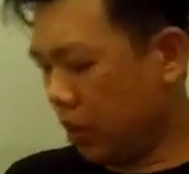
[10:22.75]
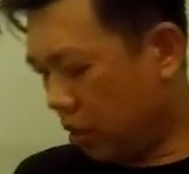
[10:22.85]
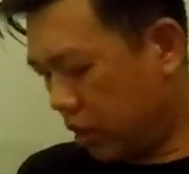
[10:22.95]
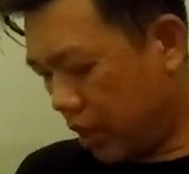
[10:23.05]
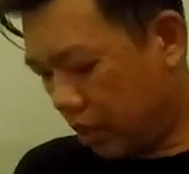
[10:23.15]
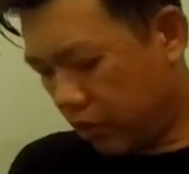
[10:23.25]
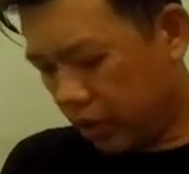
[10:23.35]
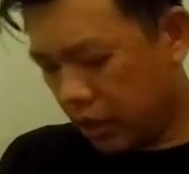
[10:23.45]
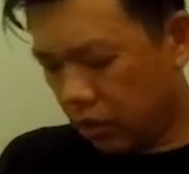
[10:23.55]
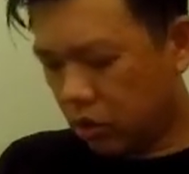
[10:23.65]
Okay, right
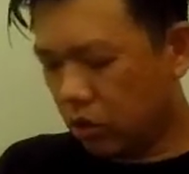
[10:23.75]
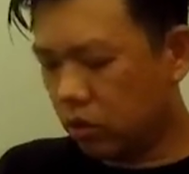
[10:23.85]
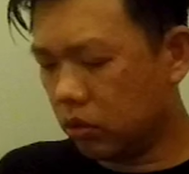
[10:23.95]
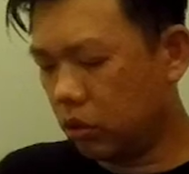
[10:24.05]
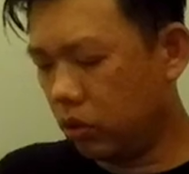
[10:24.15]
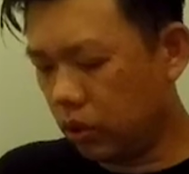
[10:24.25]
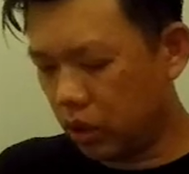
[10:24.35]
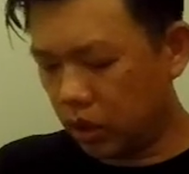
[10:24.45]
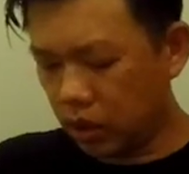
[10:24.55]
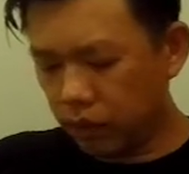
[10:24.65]
now go to
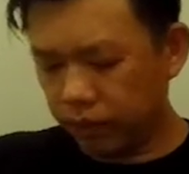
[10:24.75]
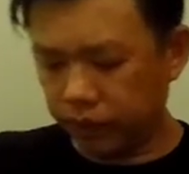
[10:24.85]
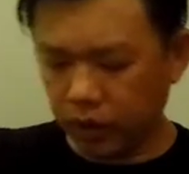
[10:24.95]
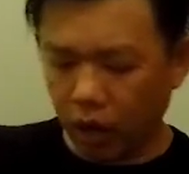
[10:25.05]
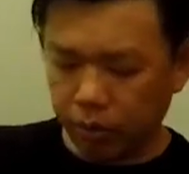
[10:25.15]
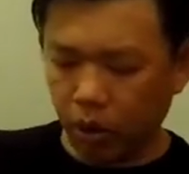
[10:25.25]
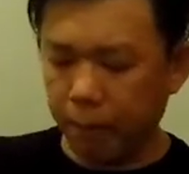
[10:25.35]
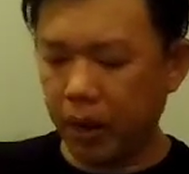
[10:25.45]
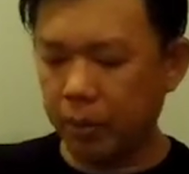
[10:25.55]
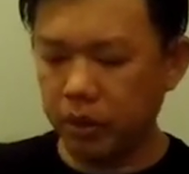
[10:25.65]
the top
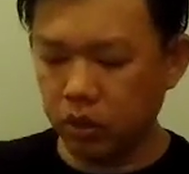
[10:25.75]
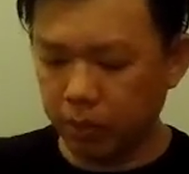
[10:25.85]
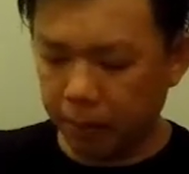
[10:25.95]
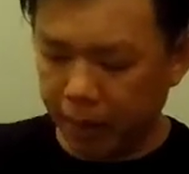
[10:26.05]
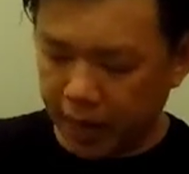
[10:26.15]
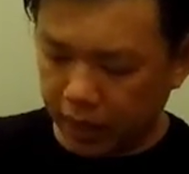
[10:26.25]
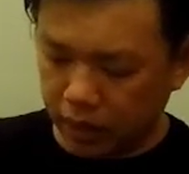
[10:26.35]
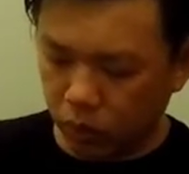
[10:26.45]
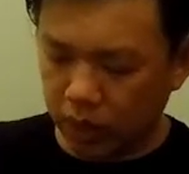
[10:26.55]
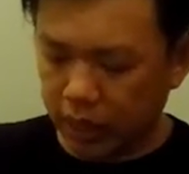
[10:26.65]
compartments of my bag.
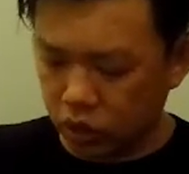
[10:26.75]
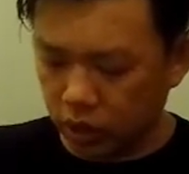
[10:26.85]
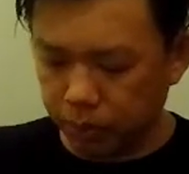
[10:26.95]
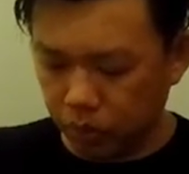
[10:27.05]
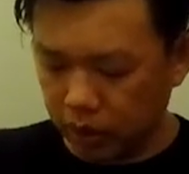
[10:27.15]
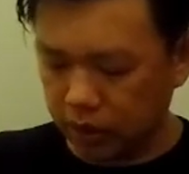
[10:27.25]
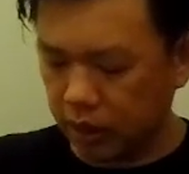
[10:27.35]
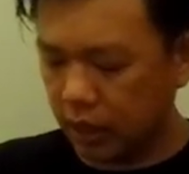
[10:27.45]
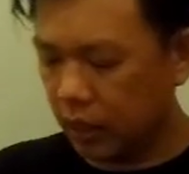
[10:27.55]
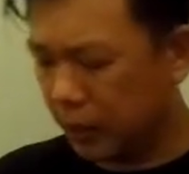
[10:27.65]
What I usually put
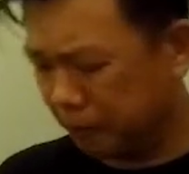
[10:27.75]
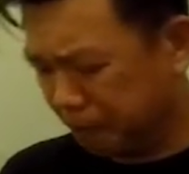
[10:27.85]
inside here.